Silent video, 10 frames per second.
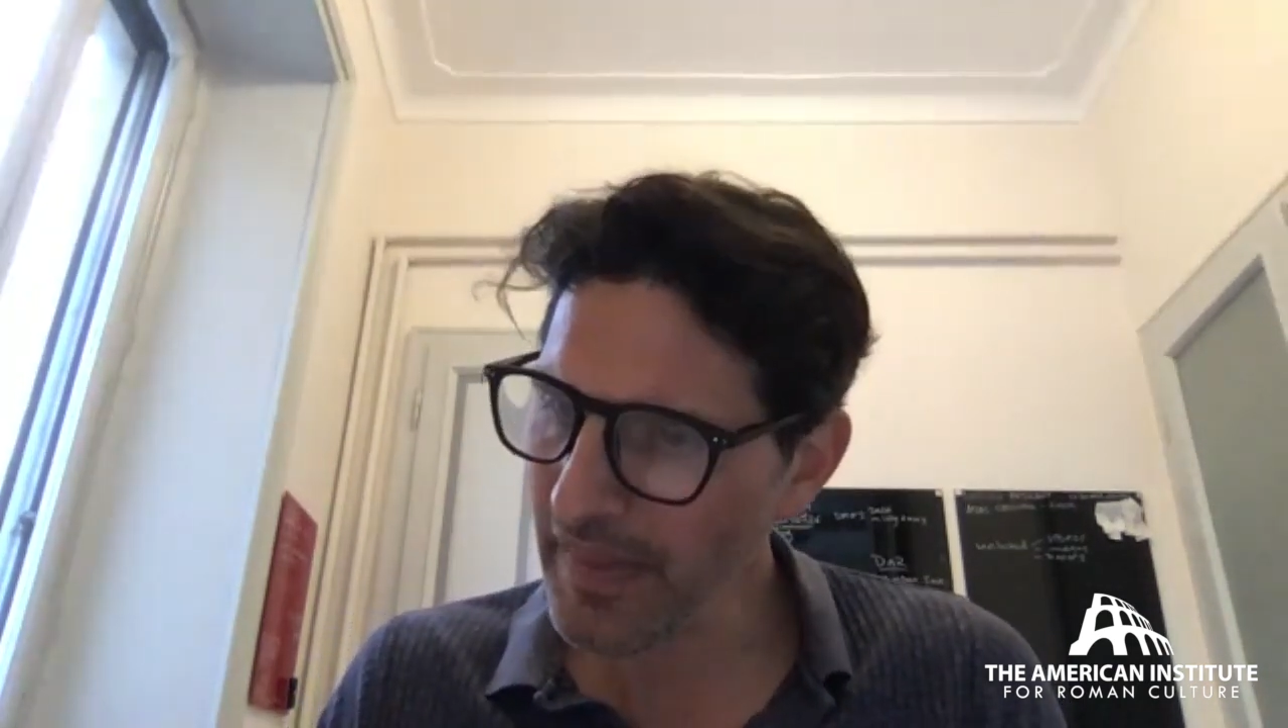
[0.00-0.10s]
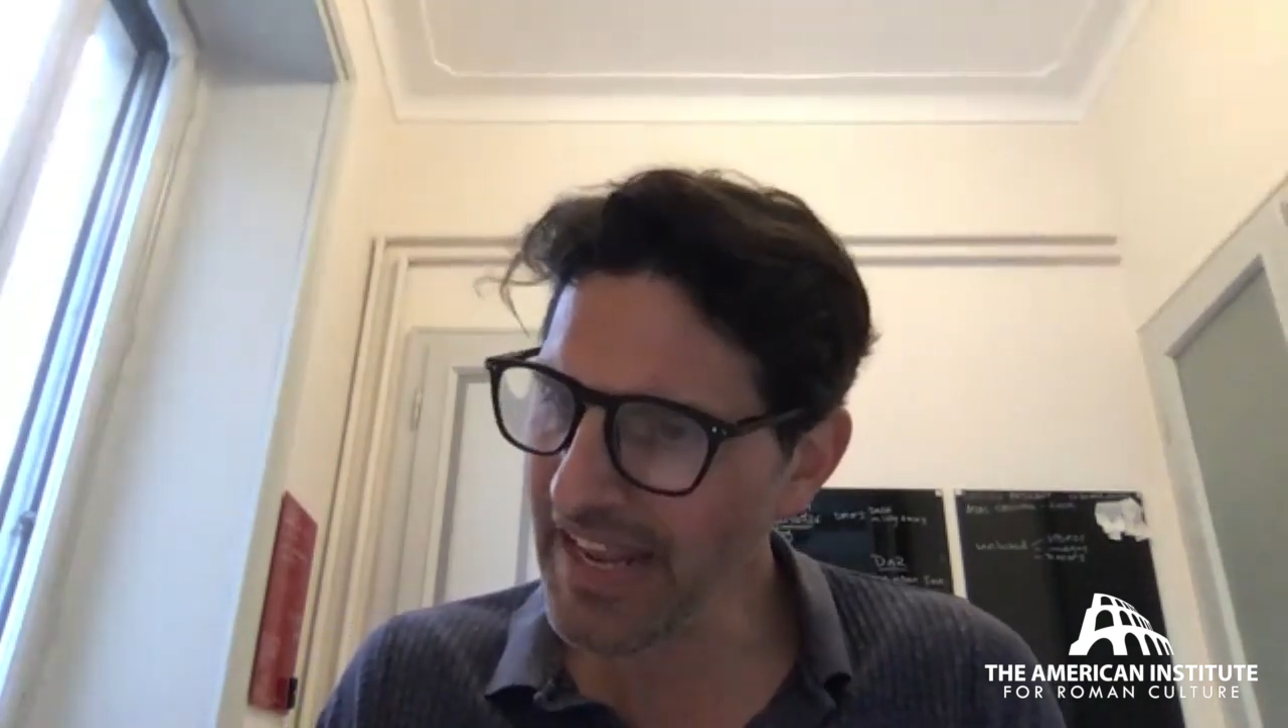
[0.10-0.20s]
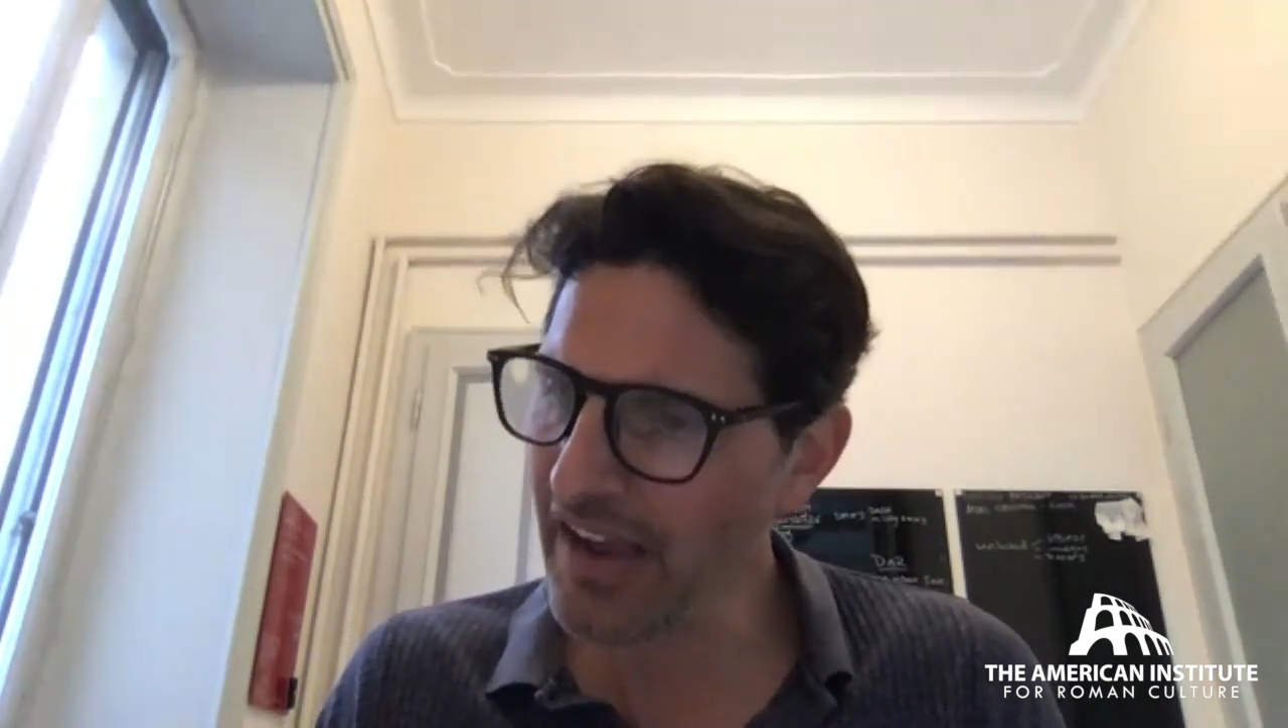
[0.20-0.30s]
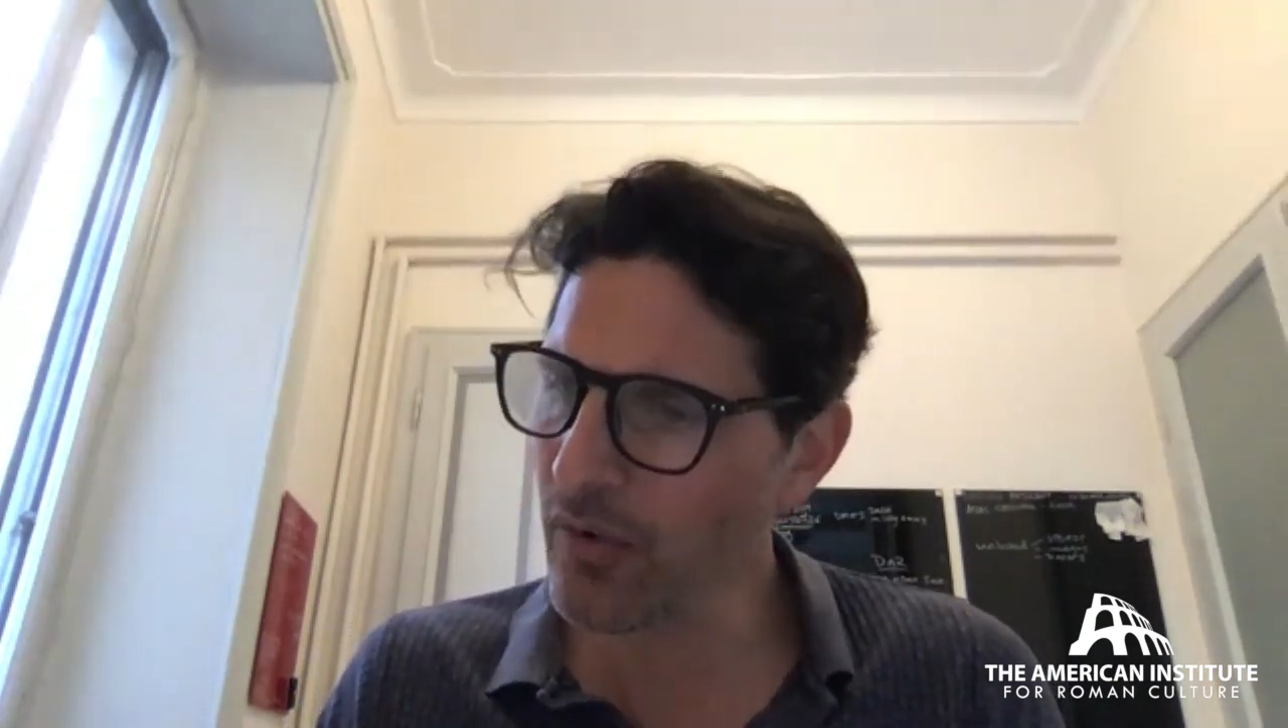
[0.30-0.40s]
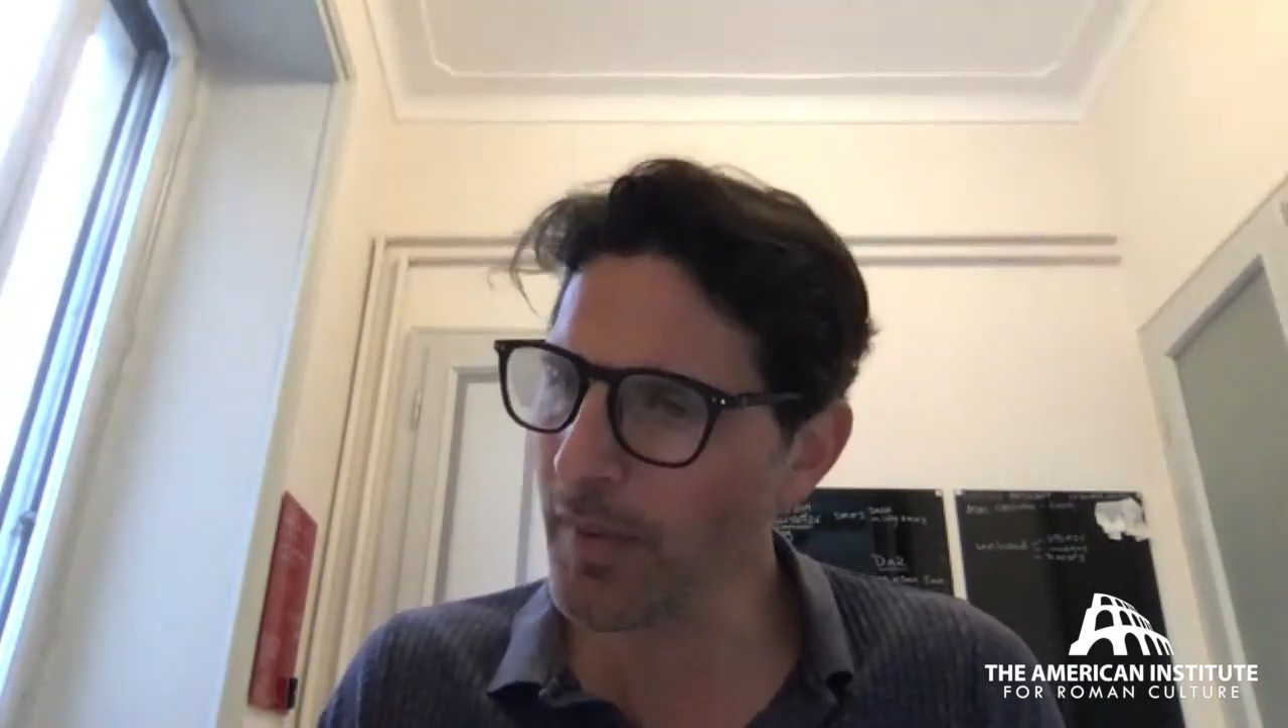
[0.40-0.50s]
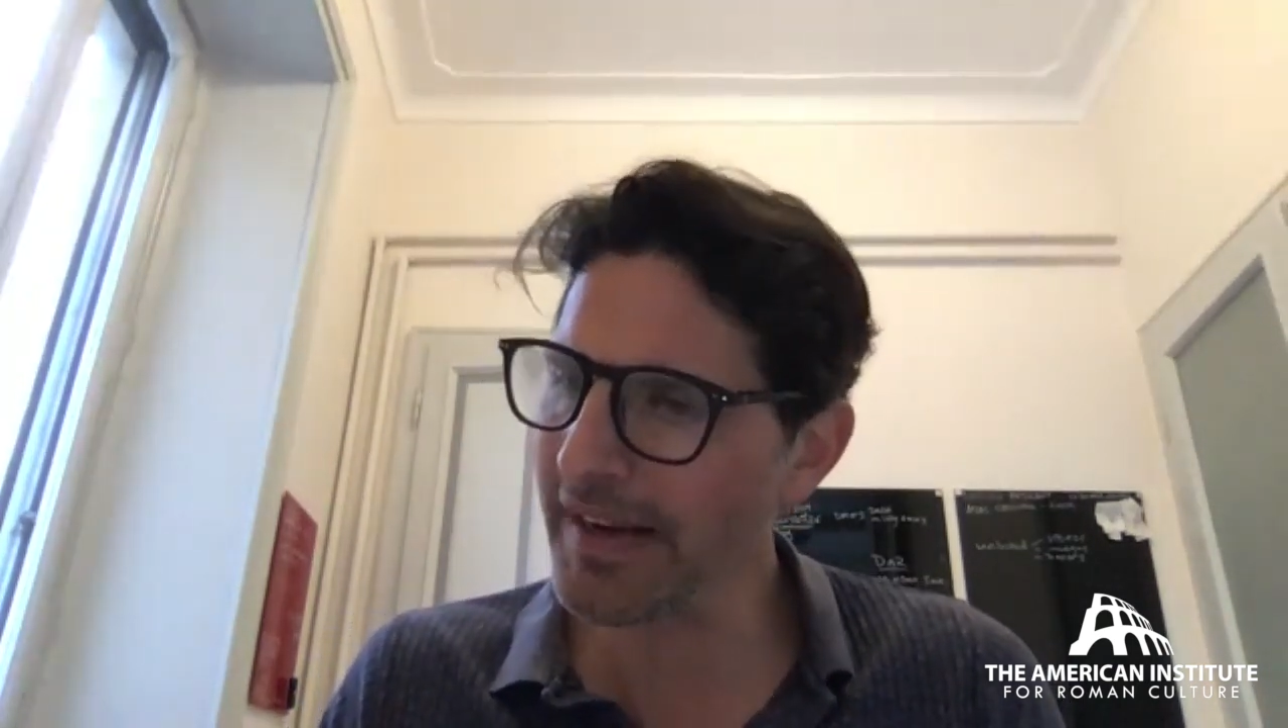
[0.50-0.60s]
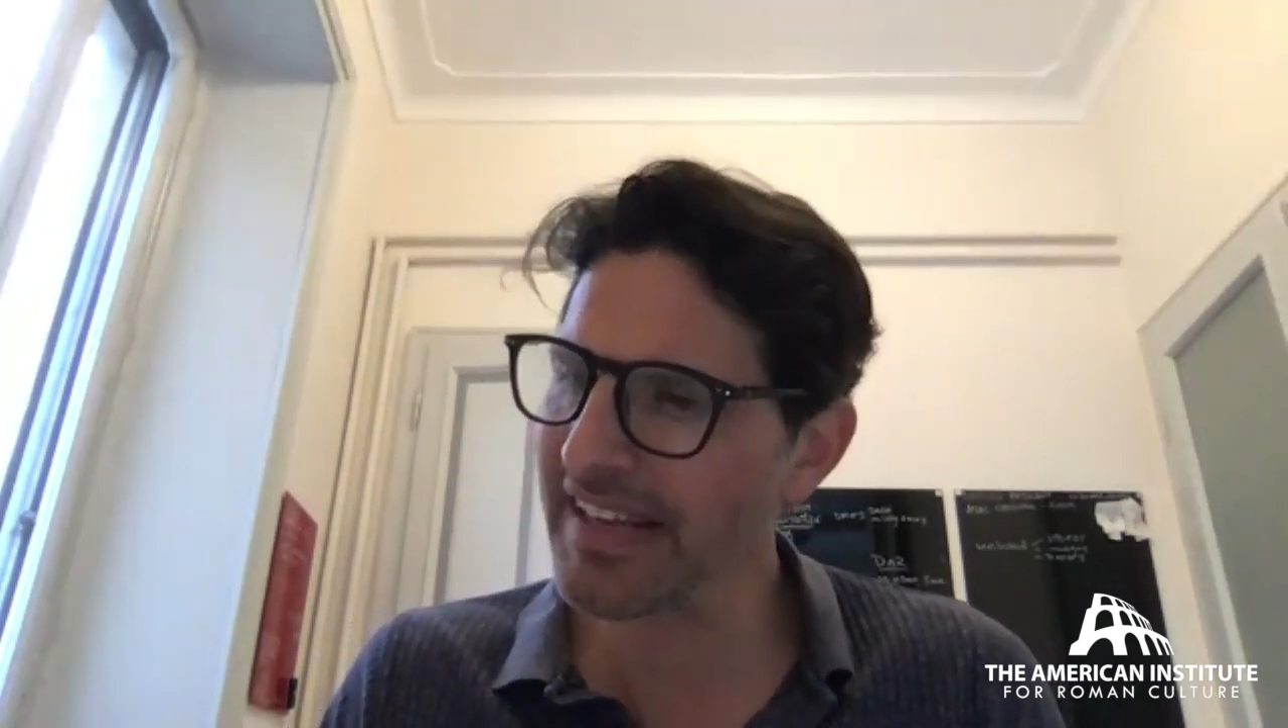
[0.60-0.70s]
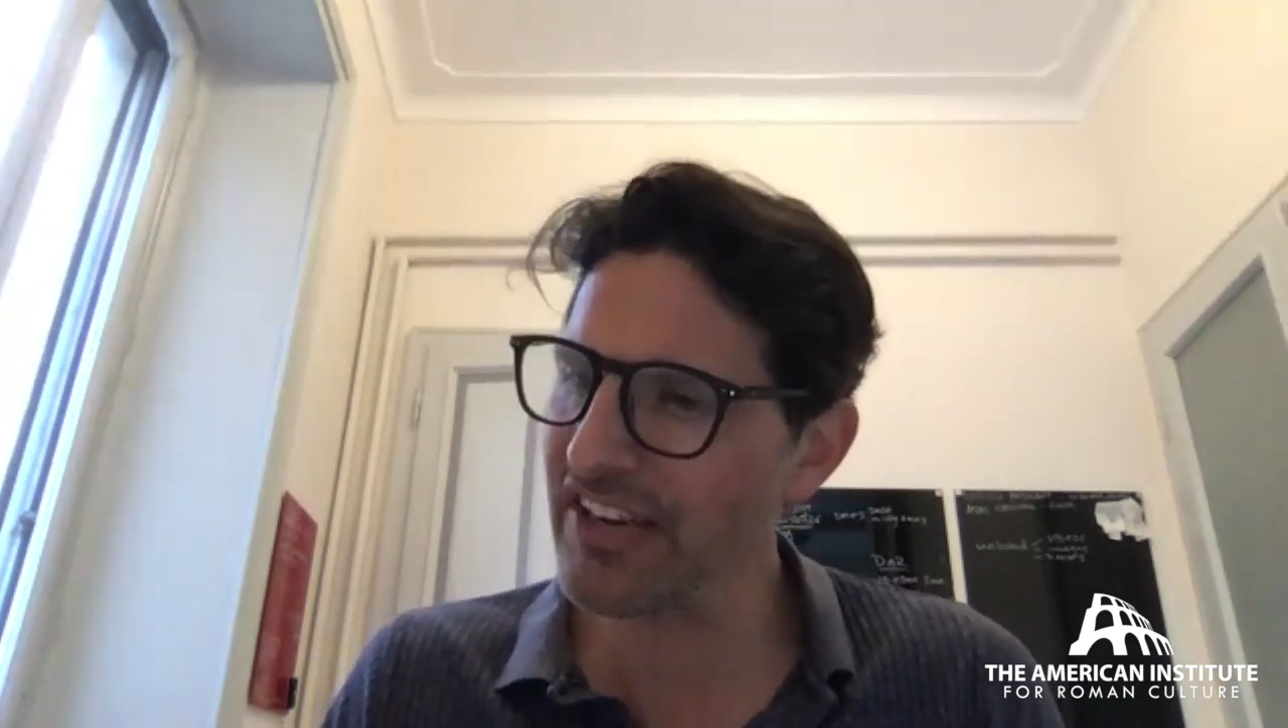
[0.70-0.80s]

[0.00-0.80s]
Now, going back to